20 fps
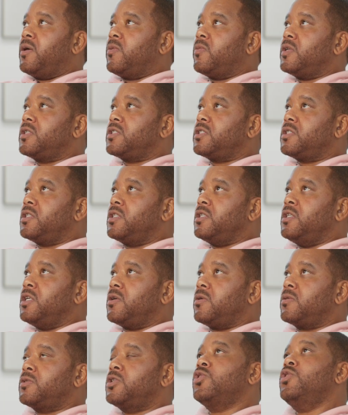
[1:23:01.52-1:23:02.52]
it was,
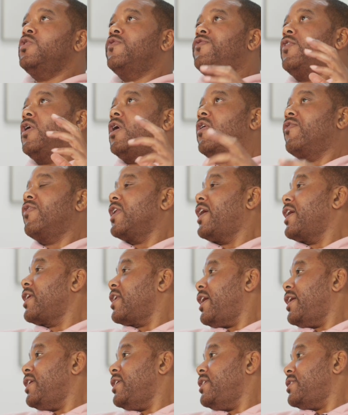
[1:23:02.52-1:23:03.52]
so you fall for like
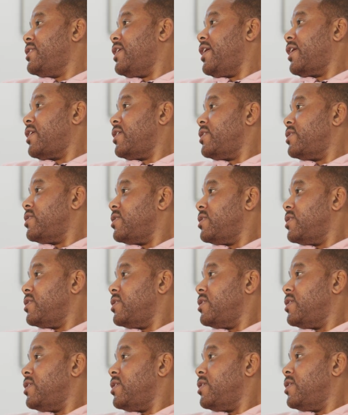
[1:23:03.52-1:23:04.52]
90 seconds
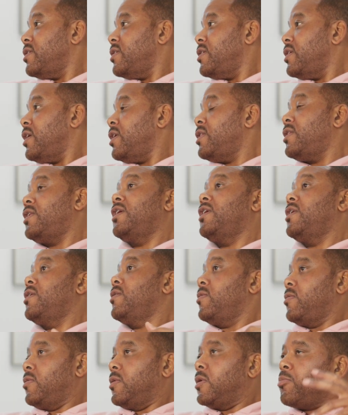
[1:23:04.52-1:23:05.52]
and
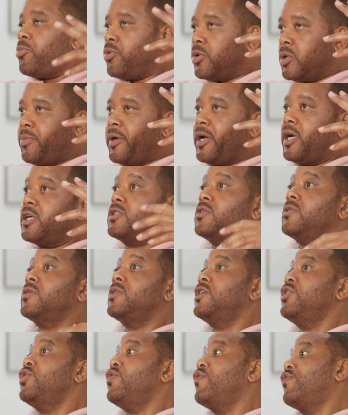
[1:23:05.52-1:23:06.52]
then pull the parachute
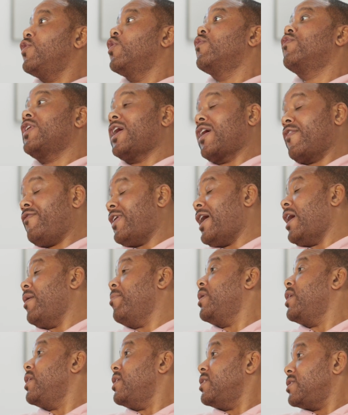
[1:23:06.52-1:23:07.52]
and then you float for like
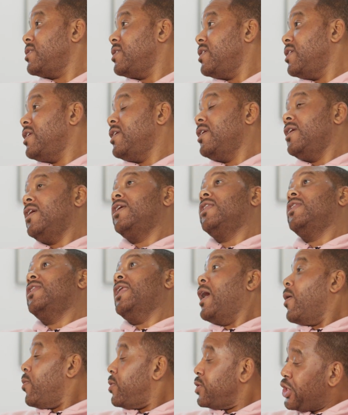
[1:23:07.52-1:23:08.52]
5 minutes.
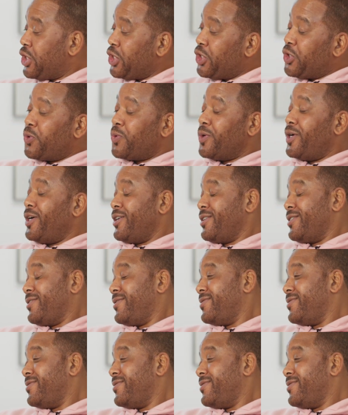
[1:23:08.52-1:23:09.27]
That was a little weird.